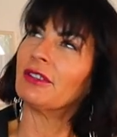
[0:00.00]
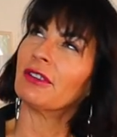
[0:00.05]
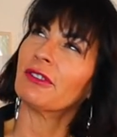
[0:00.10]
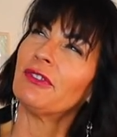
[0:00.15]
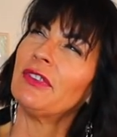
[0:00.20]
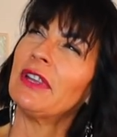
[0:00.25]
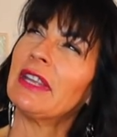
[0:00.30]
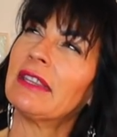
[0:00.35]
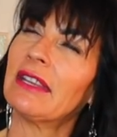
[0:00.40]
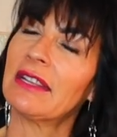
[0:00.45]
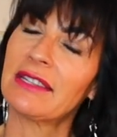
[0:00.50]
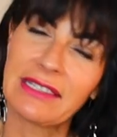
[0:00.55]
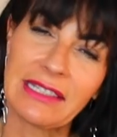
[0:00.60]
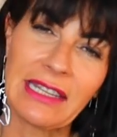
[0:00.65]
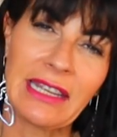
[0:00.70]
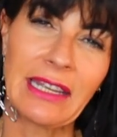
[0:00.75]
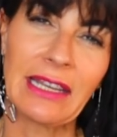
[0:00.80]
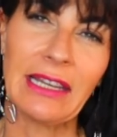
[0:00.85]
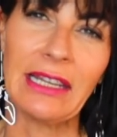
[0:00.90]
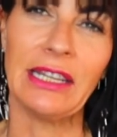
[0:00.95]
don't think that's
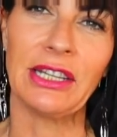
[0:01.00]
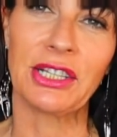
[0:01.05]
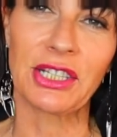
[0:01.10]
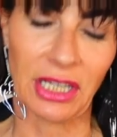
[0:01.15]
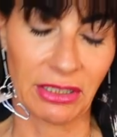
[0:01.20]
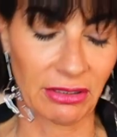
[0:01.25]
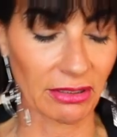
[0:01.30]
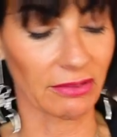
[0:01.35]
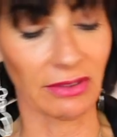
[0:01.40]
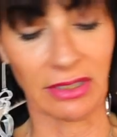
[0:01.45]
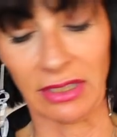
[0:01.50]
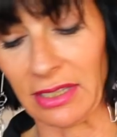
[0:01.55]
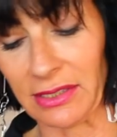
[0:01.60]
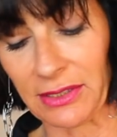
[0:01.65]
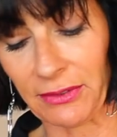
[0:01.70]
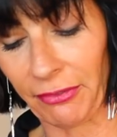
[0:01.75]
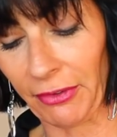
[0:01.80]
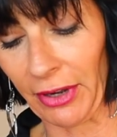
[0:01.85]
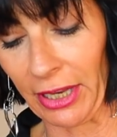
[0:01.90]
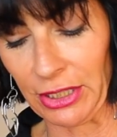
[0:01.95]
English. I don't think
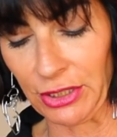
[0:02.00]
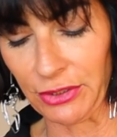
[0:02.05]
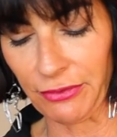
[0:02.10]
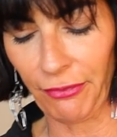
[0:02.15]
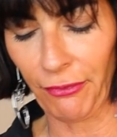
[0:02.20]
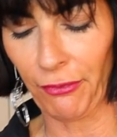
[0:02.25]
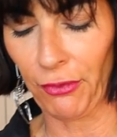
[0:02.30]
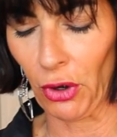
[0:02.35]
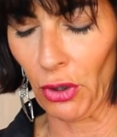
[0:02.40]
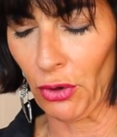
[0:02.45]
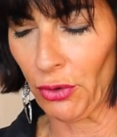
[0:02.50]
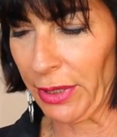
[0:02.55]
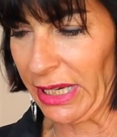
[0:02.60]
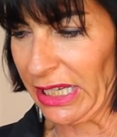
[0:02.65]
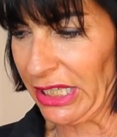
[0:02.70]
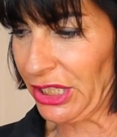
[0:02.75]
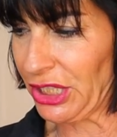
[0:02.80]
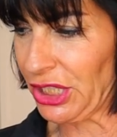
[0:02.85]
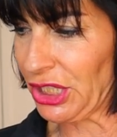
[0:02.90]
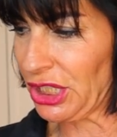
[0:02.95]
that's French.
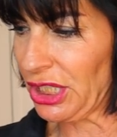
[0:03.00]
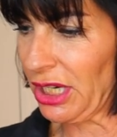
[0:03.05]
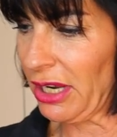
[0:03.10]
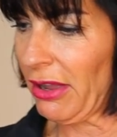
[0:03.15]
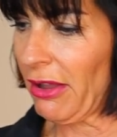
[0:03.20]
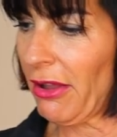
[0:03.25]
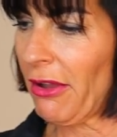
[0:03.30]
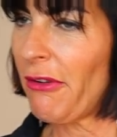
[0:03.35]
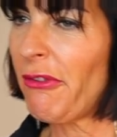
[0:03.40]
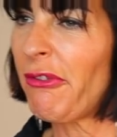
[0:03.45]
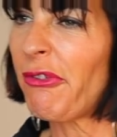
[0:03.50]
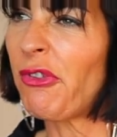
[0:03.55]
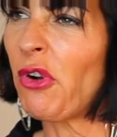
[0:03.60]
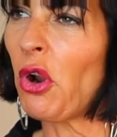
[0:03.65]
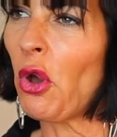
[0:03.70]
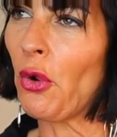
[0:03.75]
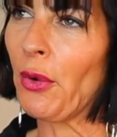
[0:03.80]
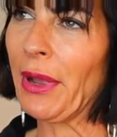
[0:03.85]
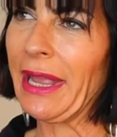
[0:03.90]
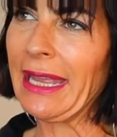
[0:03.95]
Flowish.
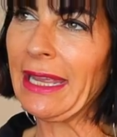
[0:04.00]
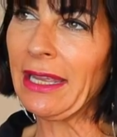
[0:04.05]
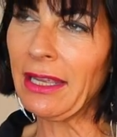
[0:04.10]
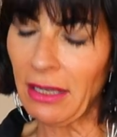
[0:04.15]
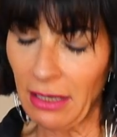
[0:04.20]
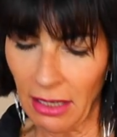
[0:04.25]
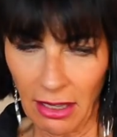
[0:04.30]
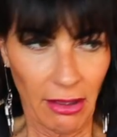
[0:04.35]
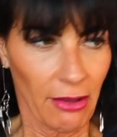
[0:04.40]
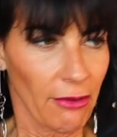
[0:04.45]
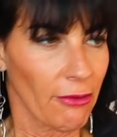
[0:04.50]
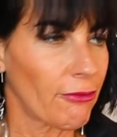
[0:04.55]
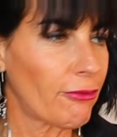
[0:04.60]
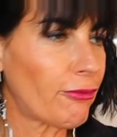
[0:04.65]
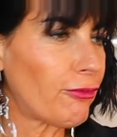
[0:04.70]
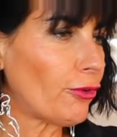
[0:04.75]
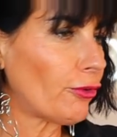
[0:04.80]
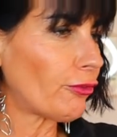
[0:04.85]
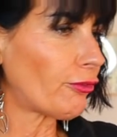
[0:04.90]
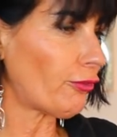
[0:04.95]
Flowing.
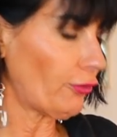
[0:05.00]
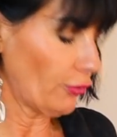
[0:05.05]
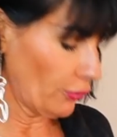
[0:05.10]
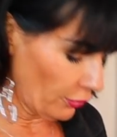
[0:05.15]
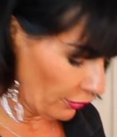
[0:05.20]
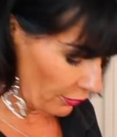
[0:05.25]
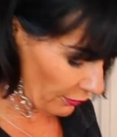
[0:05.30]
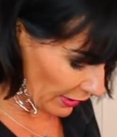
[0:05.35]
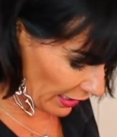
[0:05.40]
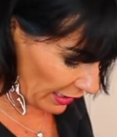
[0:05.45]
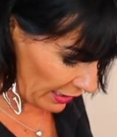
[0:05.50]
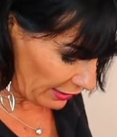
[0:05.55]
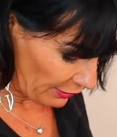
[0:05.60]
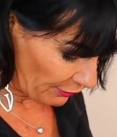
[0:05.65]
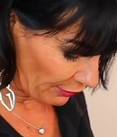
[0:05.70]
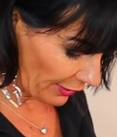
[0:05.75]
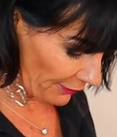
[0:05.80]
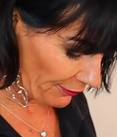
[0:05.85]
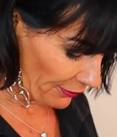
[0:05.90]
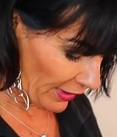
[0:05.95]
Flow.
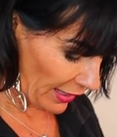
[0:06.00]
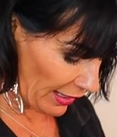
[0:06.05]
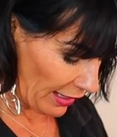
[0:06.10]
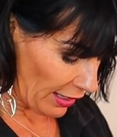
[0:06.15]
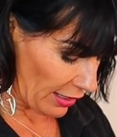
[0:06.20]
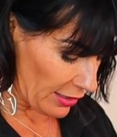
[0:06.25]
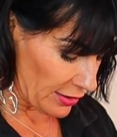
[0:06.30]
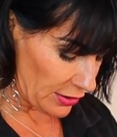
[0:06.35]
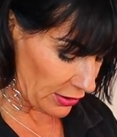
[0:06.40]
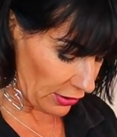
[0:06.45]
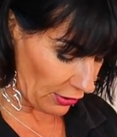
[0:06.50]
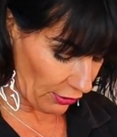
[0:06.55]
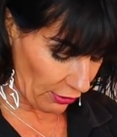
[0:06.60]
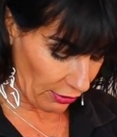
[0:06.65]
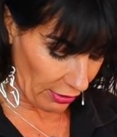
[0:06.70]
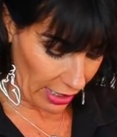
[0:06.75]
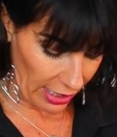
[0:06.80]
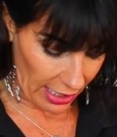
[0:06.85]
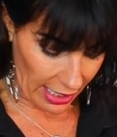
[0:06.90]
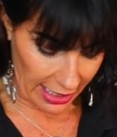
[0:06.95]
Anyway.
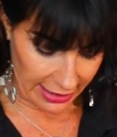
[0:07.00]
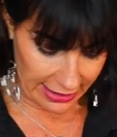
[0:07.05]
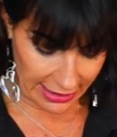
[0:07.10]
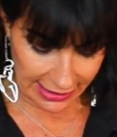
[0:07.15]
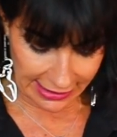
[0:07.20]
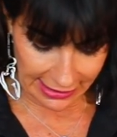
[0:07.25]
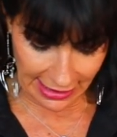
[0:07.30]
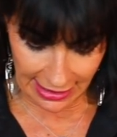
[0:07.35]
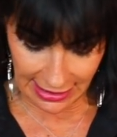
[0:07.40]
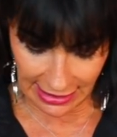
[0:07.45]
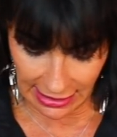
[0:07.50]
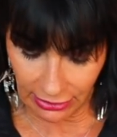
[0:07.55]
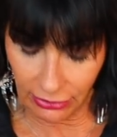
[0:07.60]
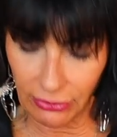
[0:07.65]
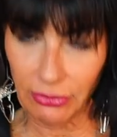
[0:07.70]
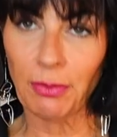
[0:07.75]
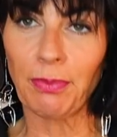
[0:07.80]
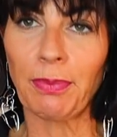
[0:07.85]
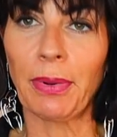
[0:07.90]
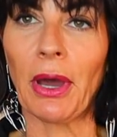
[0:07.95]
So I decided
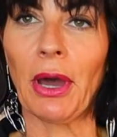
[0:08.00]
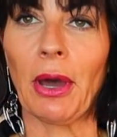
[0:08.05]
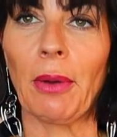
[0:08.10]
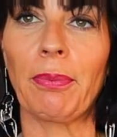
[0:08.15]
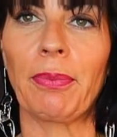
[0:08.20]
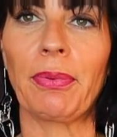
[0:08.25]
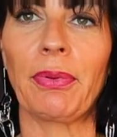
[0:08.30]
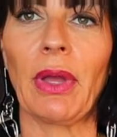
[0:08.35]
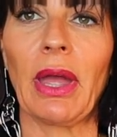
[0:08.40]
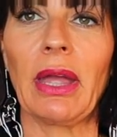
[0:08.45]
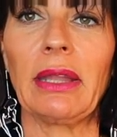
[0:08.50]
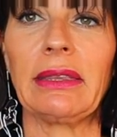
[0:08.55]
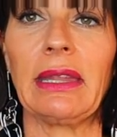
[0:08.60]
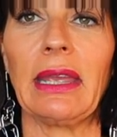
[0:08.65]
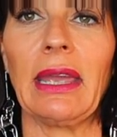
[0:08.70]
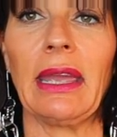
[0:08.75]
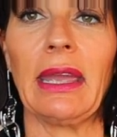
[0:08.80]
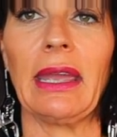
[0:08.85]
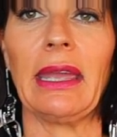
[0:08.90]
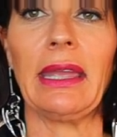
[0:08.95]
to pop
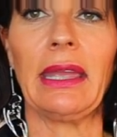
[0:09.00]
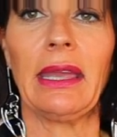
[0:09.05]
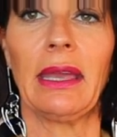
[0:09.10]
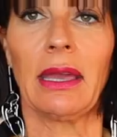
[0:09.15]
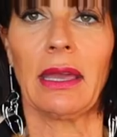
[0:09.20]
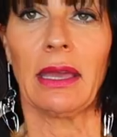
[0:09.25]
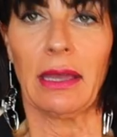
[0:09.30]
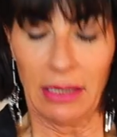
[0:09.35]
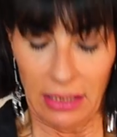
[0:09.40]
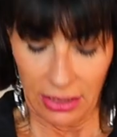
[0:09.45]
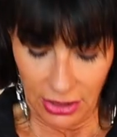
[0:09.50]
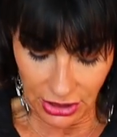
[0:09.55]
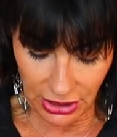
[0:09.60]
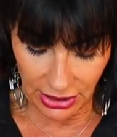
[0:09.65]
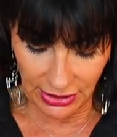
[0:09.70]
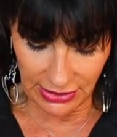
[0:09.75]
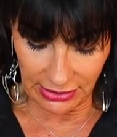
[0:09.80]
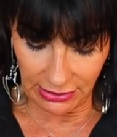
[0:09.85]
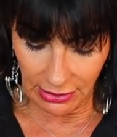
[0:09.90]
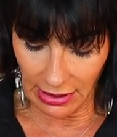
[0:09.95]

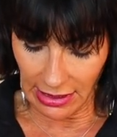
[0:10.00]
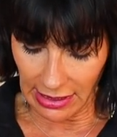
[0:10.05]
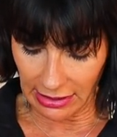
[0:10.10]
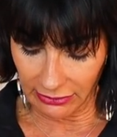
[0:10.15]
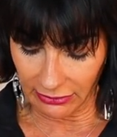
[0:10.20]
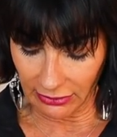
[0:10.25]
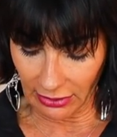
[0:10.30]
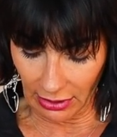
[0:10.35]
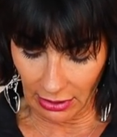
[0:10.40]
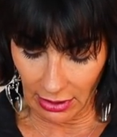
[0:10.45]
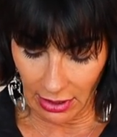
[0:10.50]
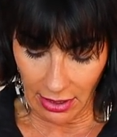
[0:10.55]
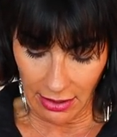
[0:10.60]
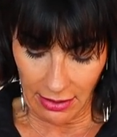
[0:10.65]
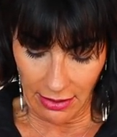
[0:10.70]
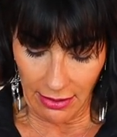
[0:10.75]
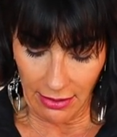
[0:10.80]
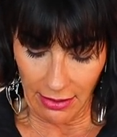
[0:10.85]
just a little